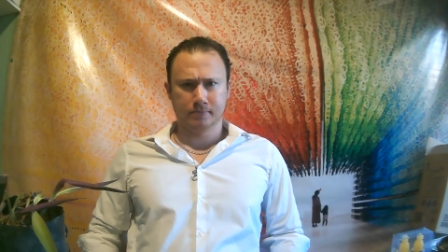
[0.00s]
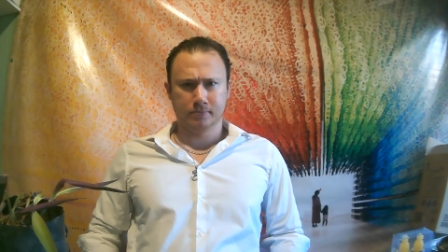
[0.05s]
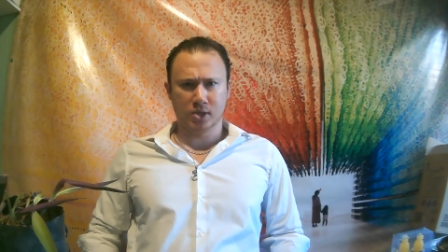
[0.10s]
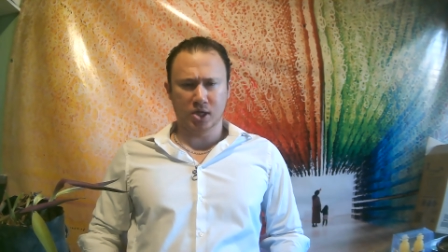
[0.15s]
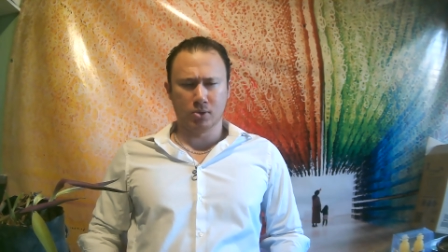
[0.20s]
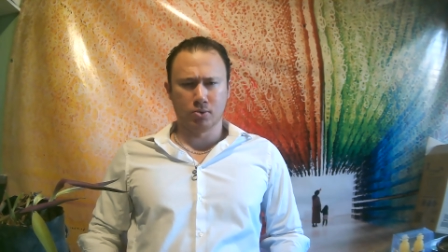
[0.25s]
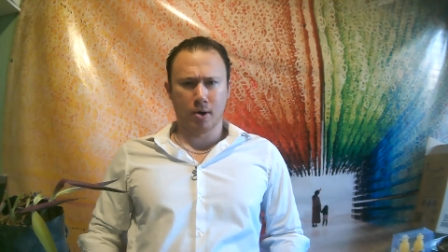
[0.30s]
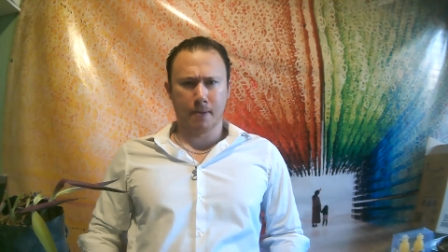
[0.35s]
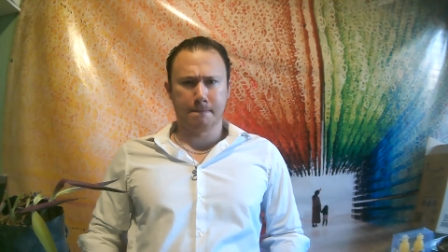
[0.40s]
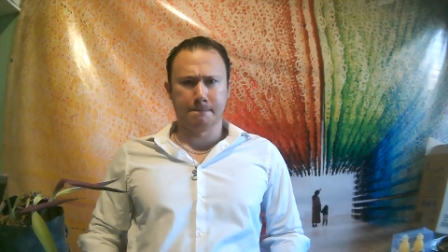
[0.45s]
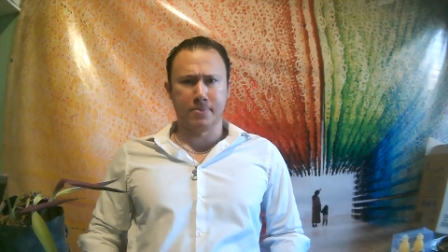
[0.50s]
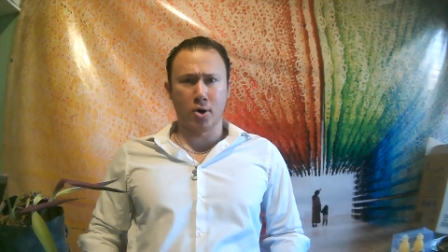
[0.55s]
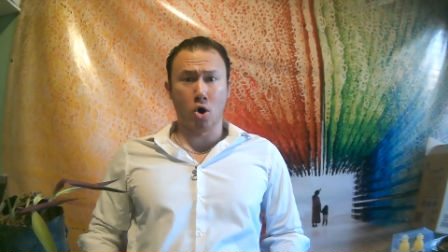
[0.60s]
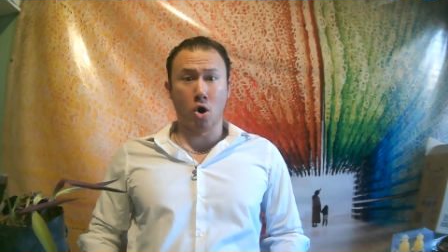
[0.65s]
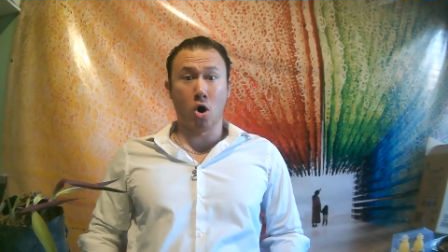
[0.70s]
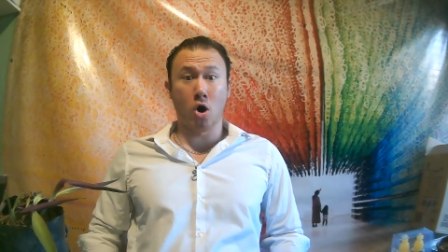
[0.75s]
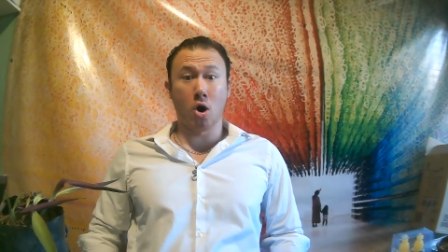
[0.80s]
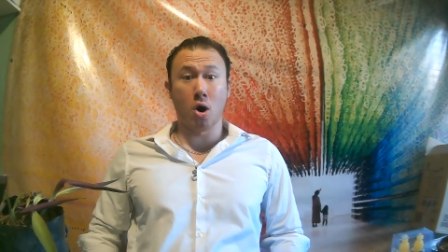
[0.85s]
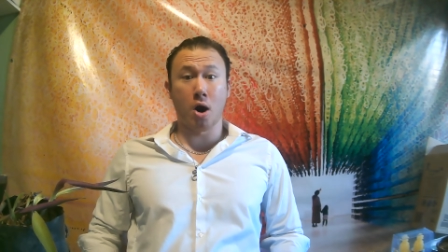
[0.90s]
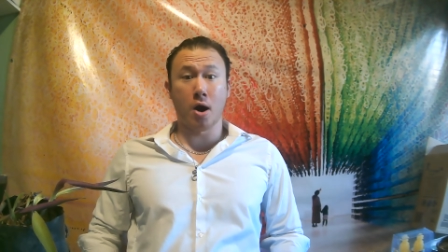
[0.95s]
You were
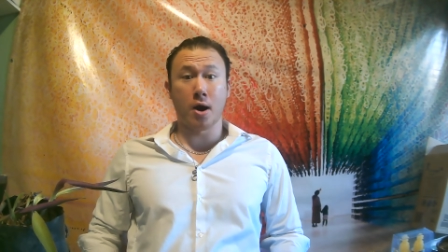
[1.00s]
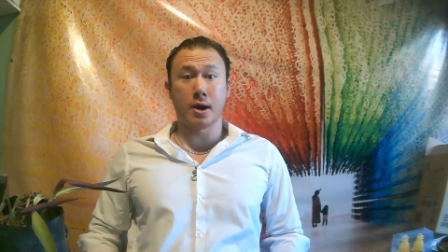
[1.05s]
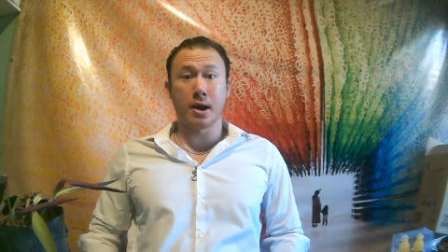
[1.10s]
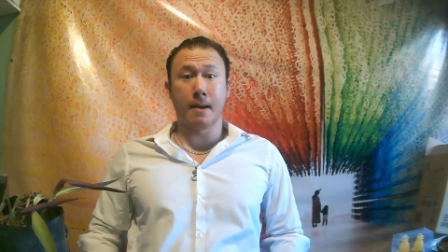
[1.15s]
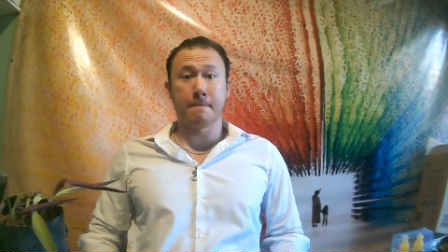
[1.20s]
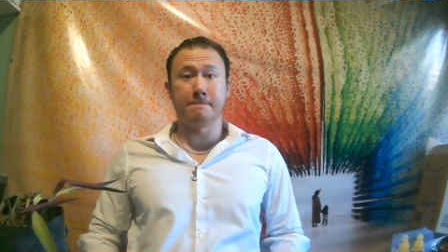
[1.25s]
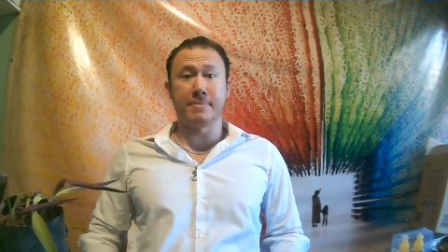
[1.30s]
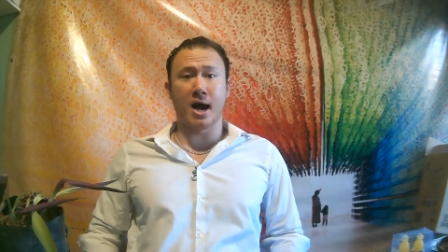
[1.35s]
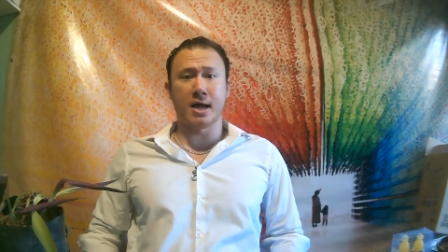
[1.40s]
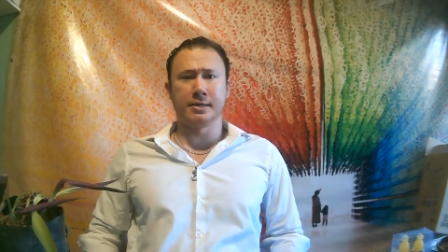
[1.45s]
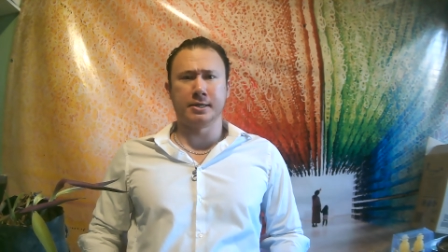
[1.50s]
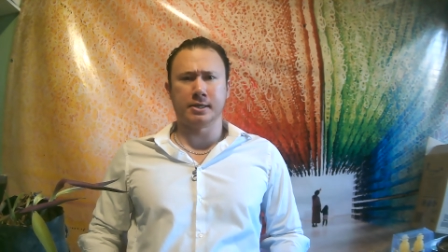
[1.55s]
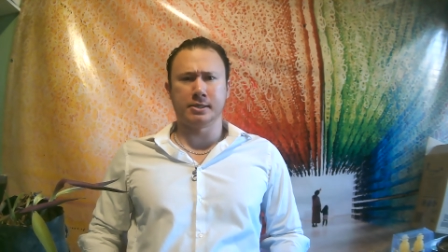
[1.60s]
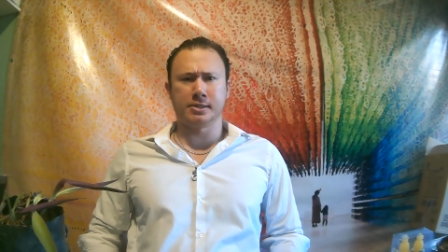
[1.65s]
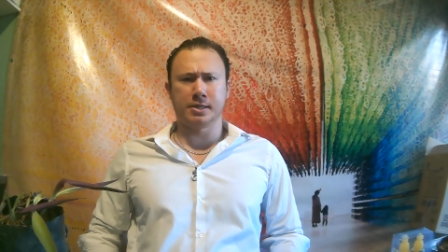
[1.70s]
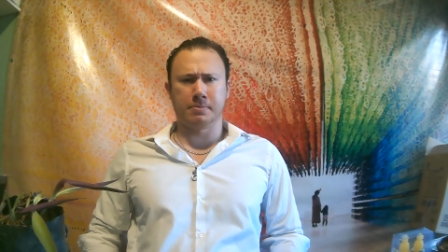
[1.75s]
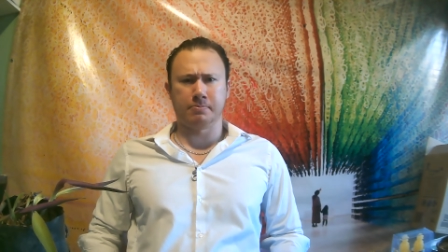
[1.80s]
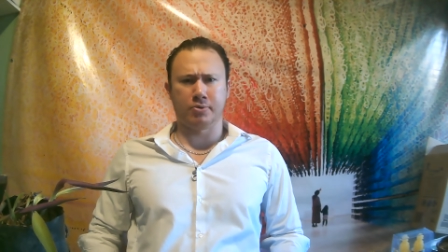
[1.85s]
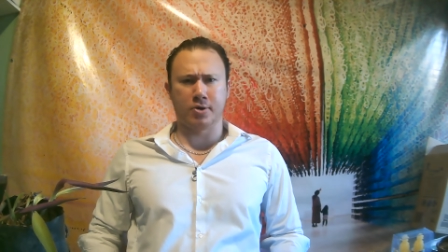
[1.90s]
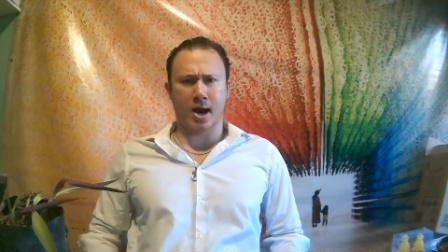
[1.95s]
born
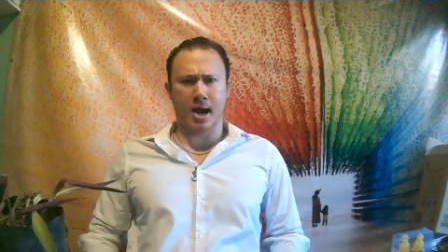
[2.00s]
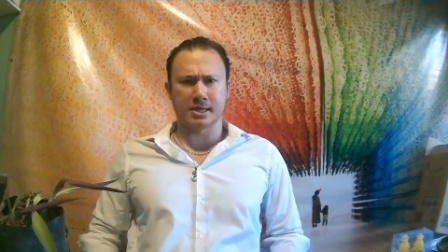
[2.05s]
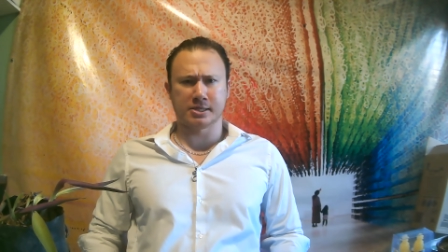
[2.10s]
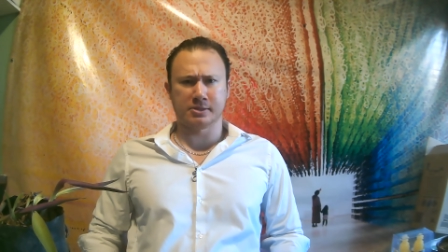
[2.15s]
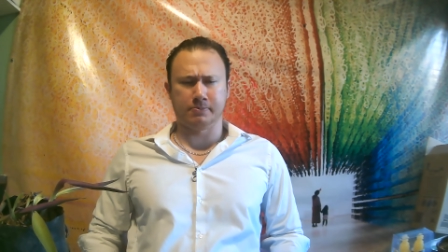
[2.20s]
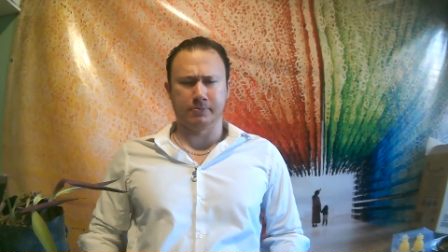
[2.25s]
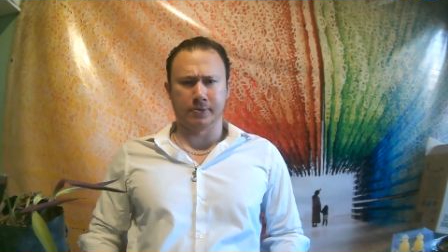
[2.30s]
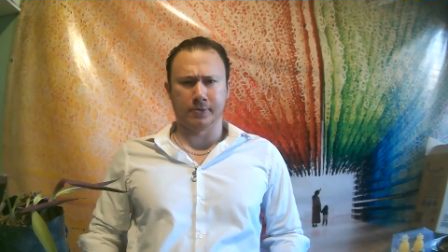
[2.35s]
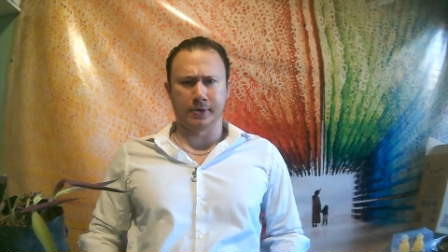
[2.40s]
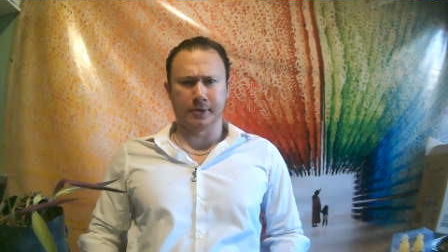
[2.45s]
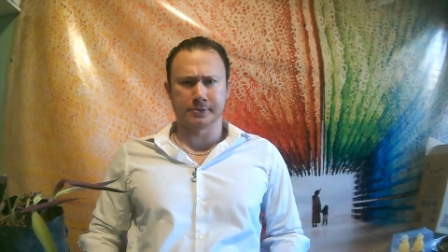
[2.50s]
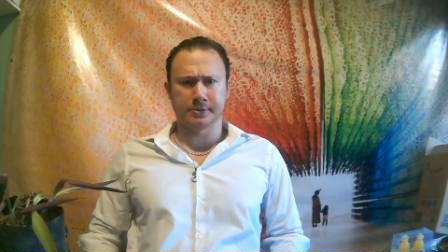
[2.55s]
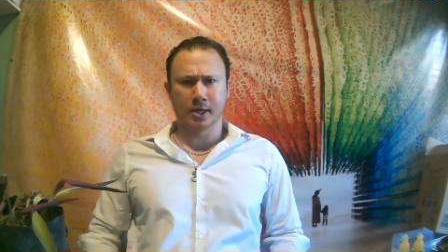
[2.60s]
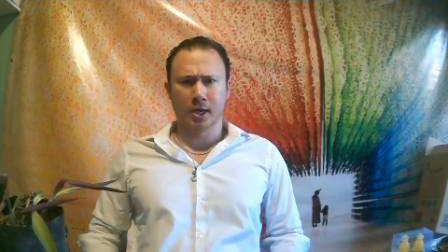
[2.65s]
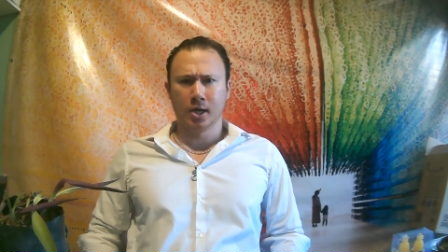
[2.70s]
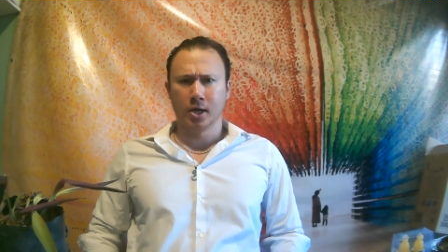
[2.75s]
abundant and prosperous.